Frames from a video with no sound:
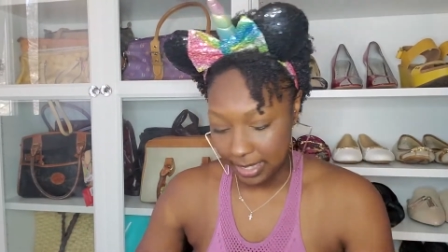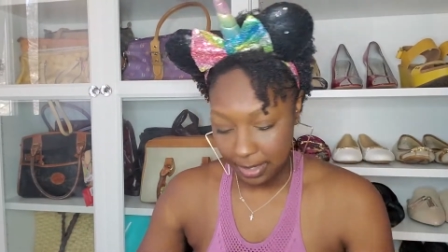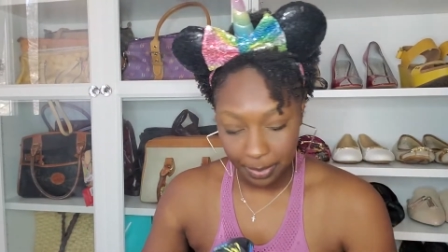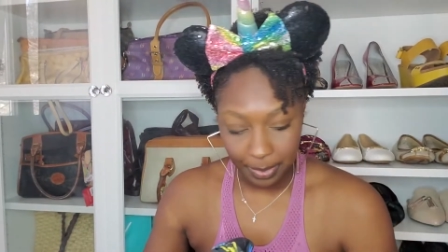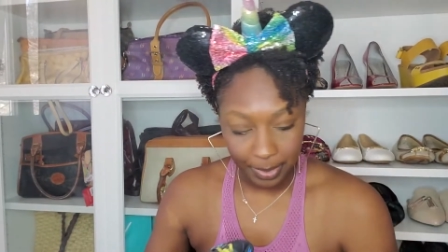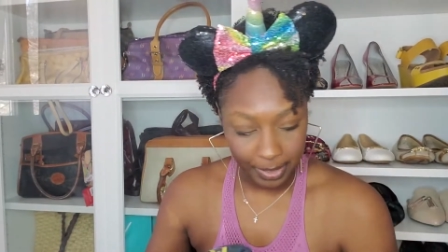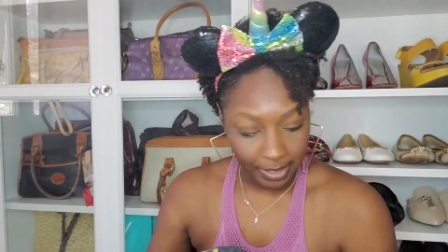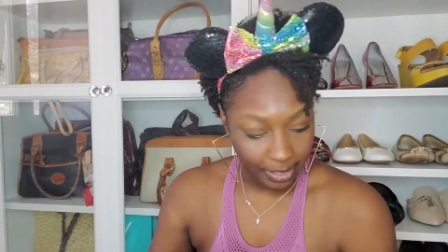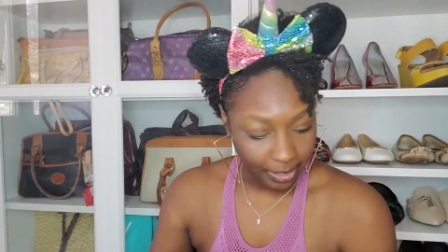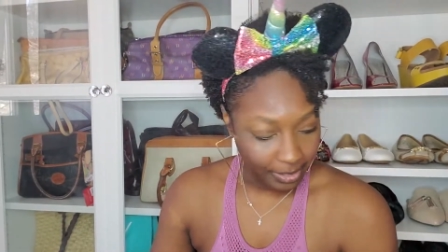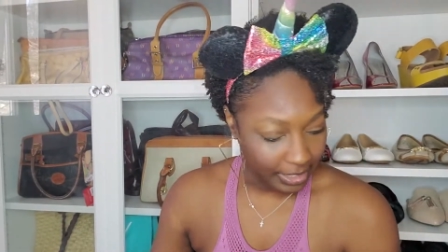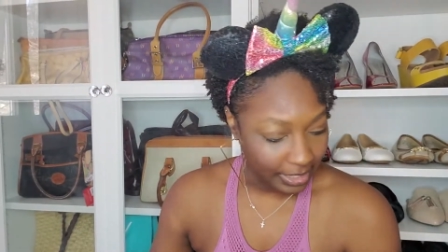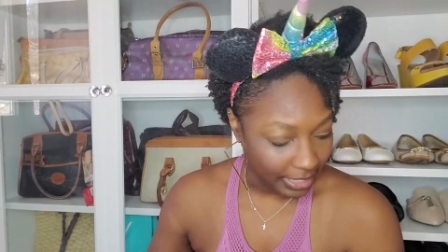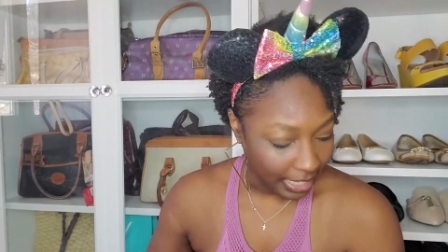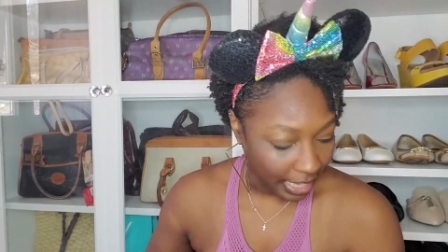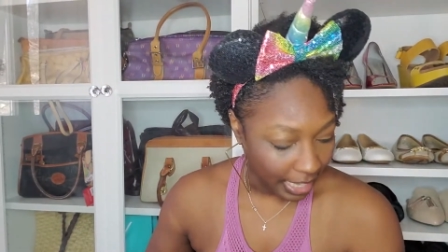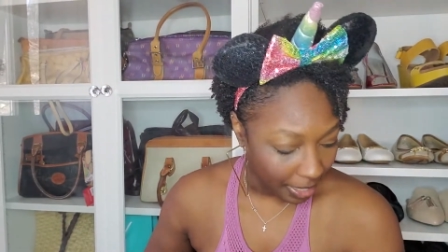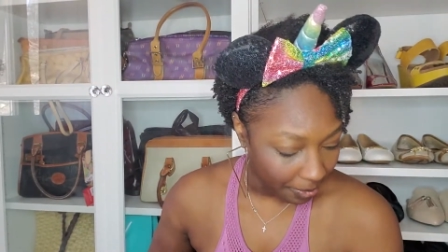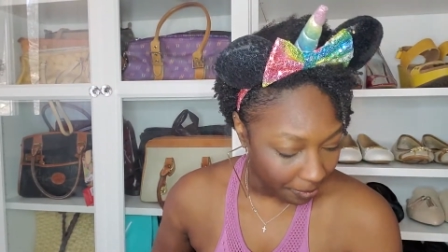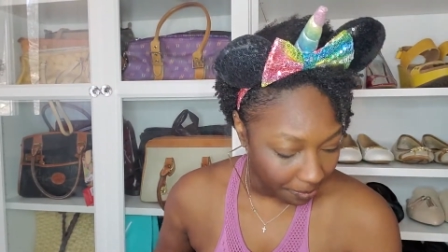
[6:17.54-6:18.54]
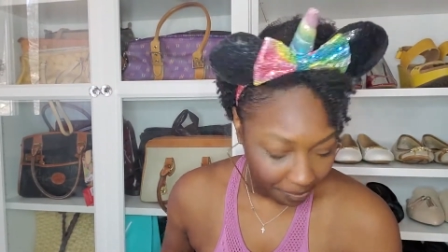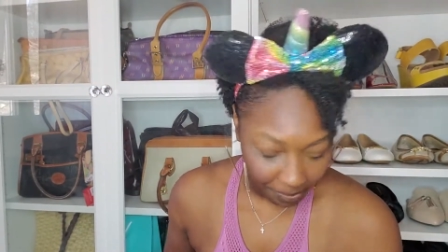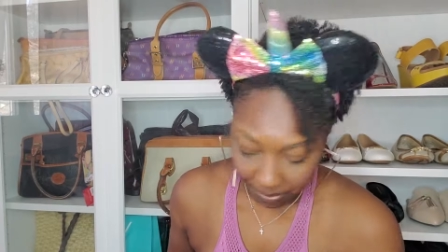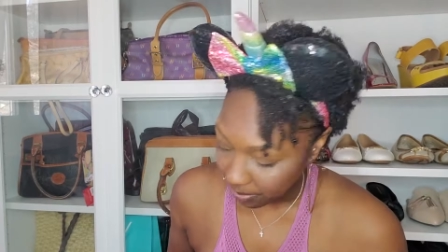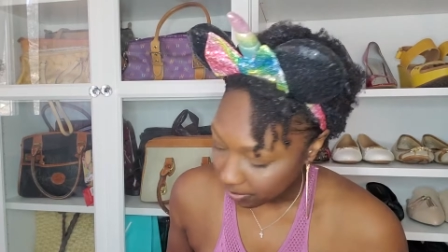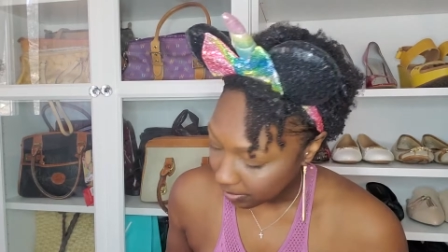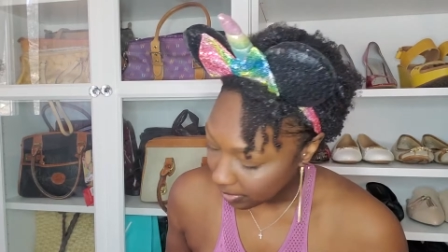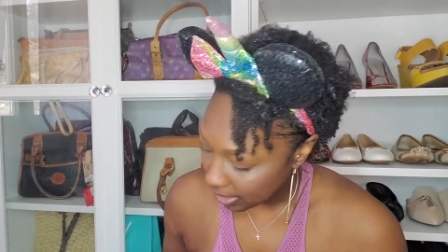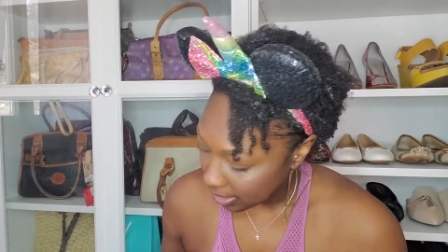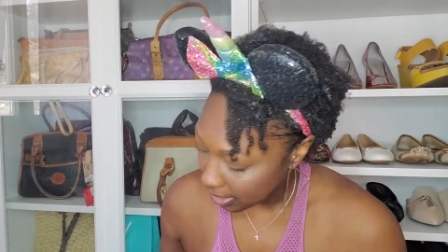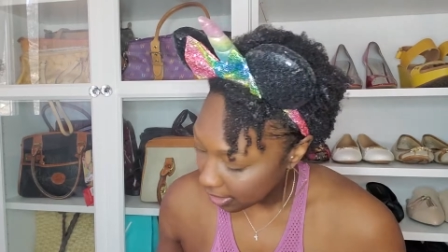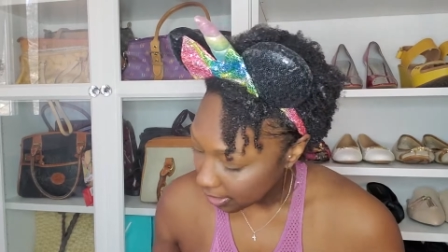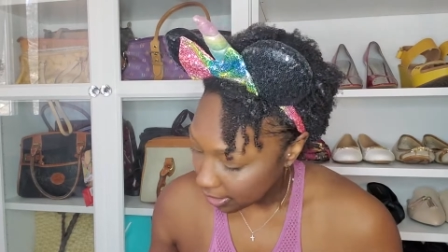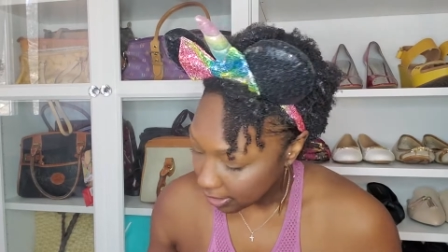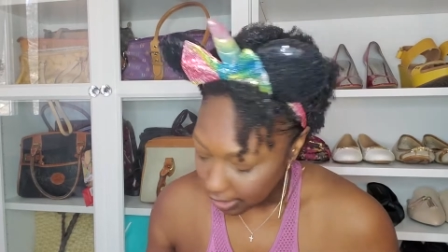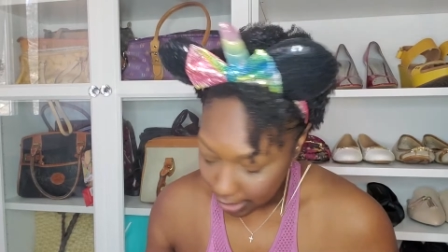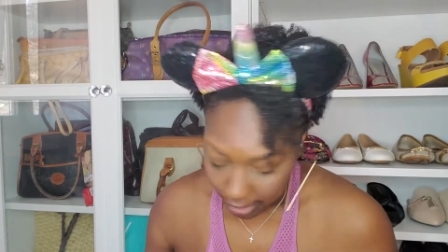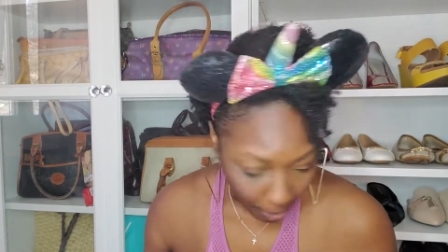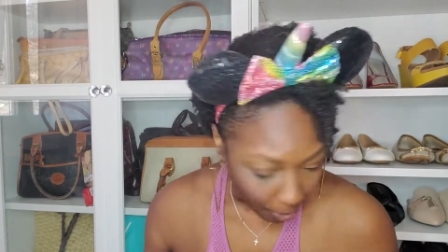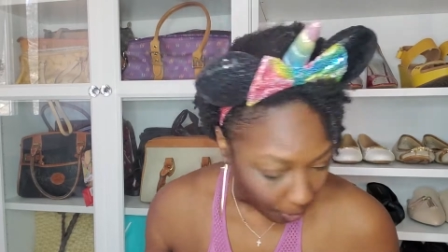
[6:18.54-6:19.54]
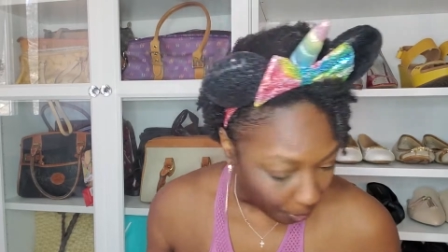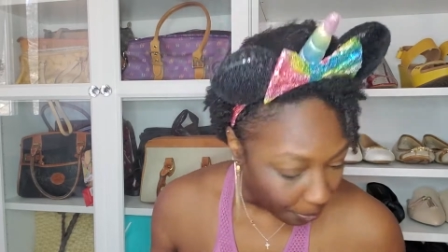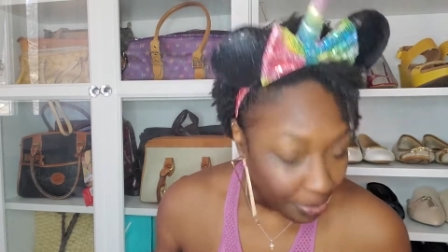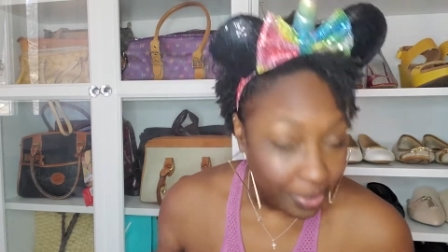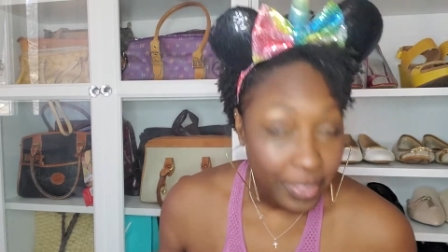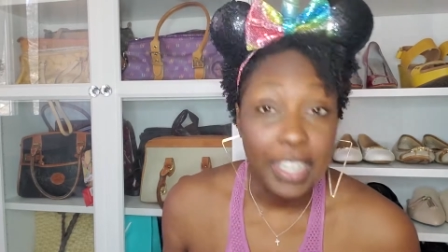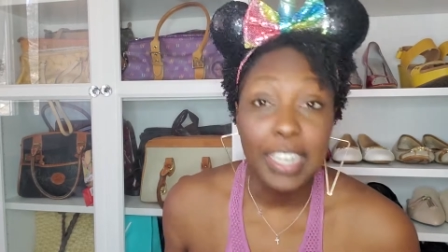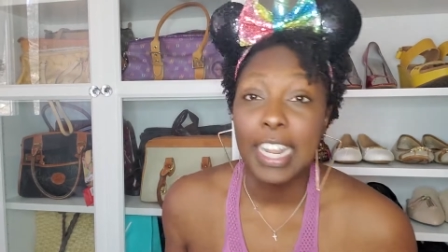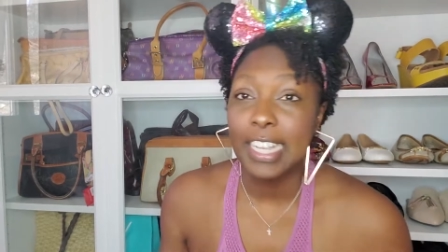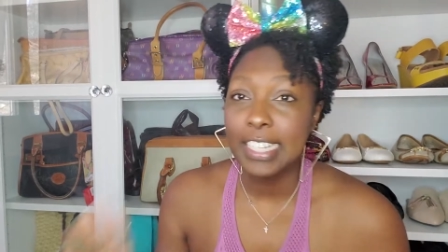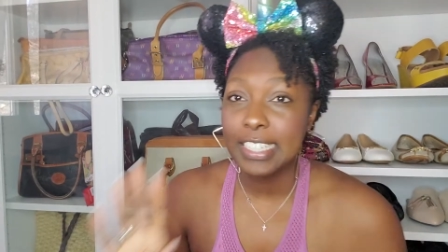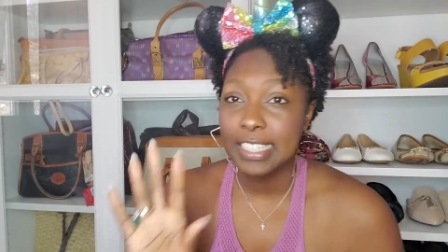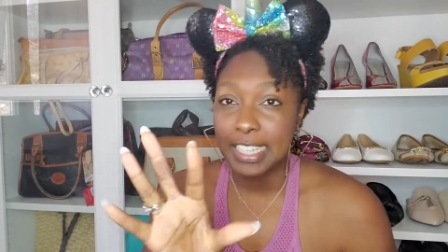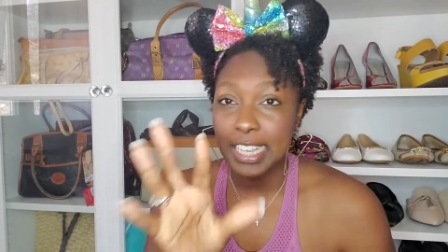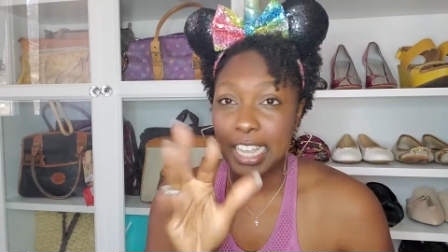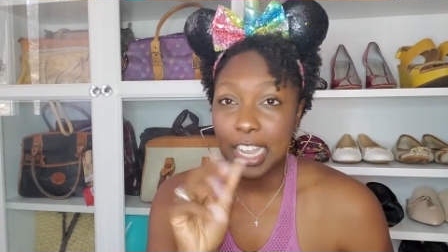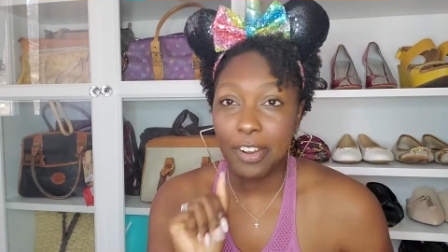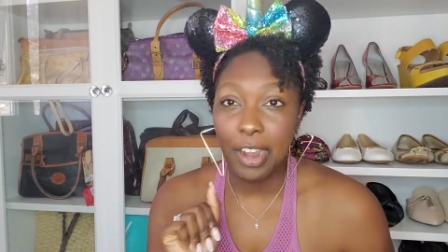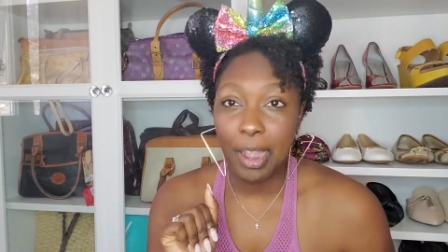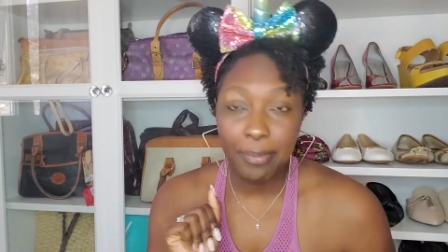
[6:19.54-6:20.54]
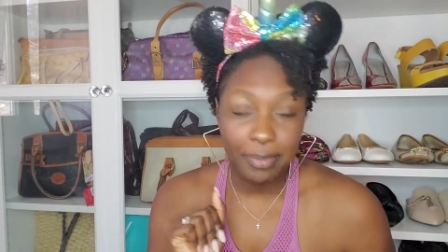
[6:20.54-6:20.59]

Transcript: Put those aside. So the next thing I grabbed